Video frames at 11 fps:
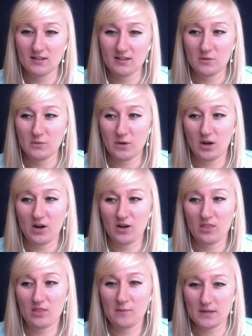what
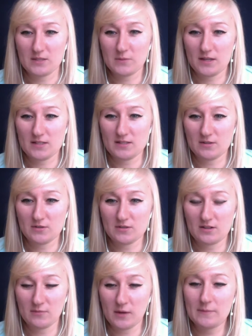are the best ways to do
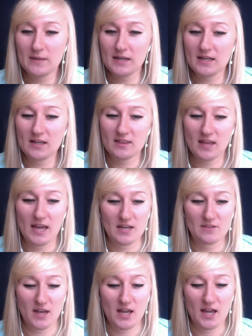stuff. But I'm getting the hang of
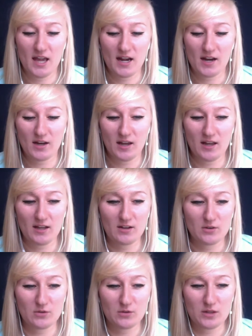it, and I really